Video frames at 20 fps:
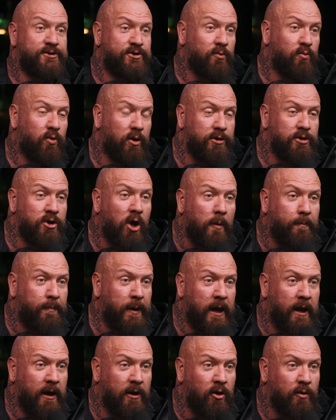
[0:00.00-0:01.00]
someone not
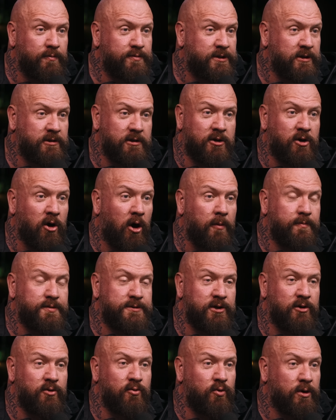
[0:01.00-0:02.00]
paying up to the
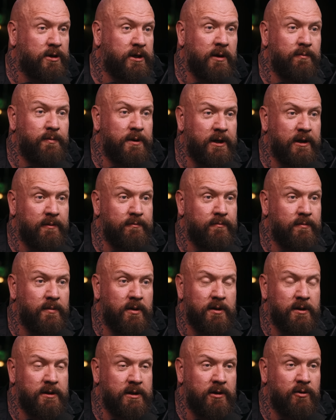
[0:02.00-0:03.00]
cops who were keeping him,
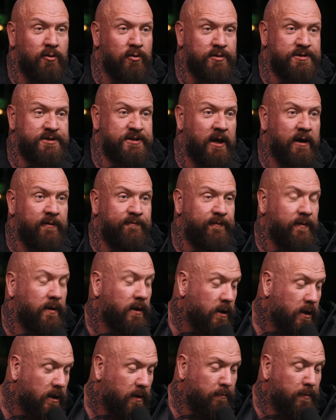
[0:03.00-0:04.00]
you know, safe?
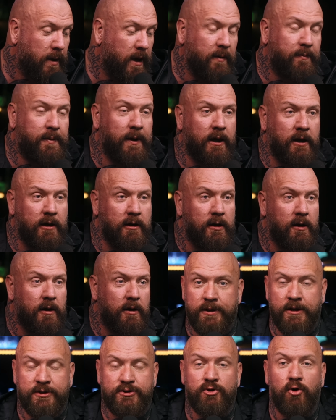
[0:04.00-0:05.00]
Maybe.
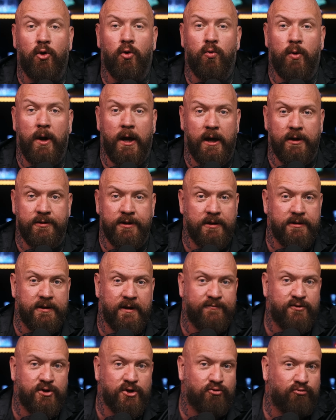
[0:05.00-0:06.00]
There's no way that
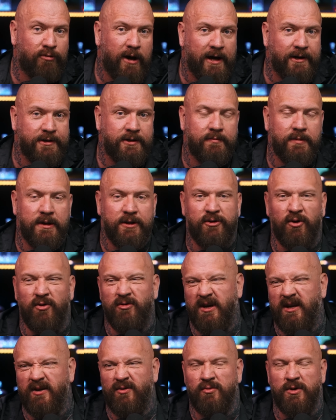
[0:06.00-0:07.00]
they've just just randomly
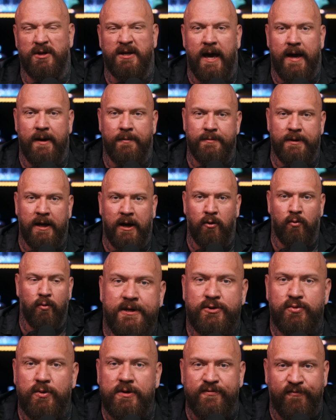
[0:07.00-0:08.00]
thought, you know, we'll get him now.
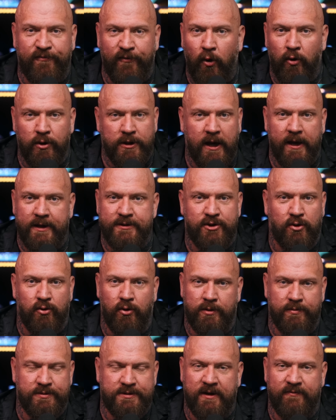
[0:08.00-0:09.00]
This was four years
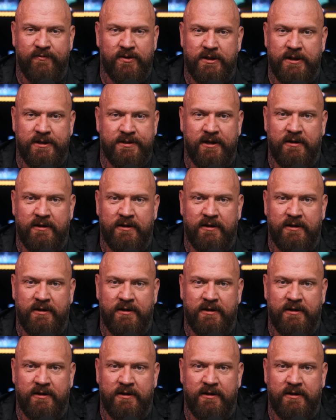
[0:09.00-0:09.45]
ago he was given these